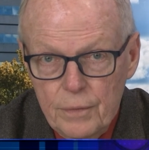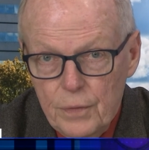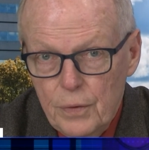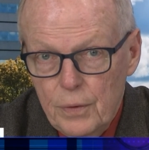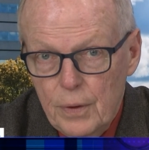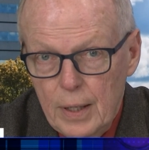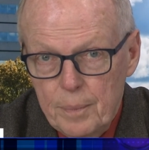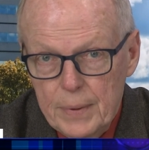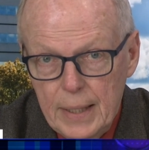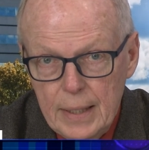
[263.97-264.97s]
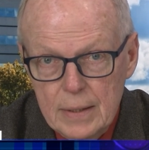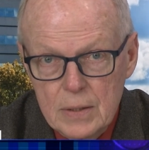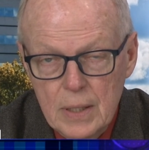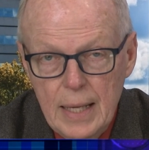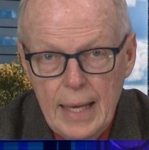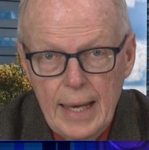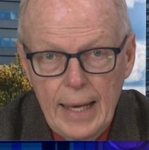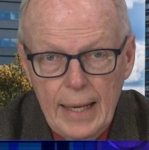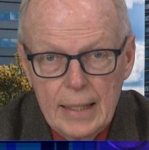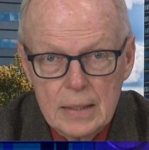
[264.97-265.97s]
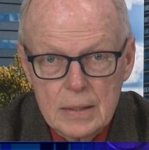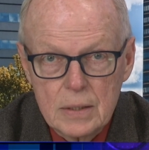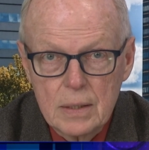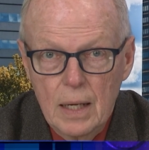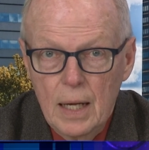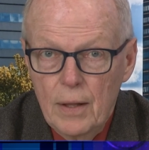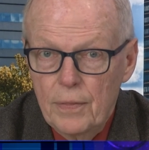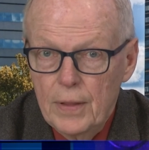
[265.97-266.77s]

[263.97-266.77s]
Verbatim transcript: further updates as uh,